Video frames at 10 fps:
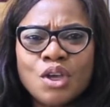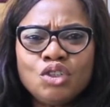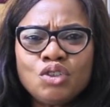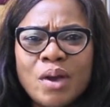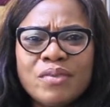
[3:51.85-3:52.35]

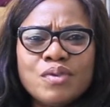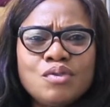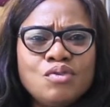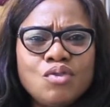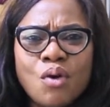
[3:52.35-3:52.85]
You don't
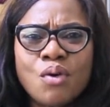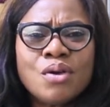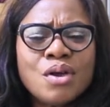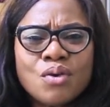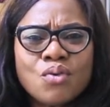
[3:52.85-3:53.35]
even
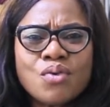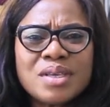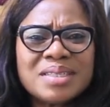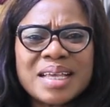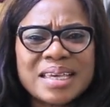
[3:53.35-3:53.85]
know who
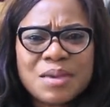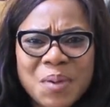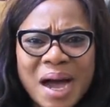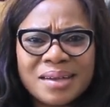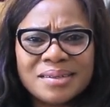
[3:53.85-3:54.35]
is the
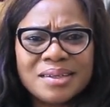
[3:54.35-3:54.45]
keeper.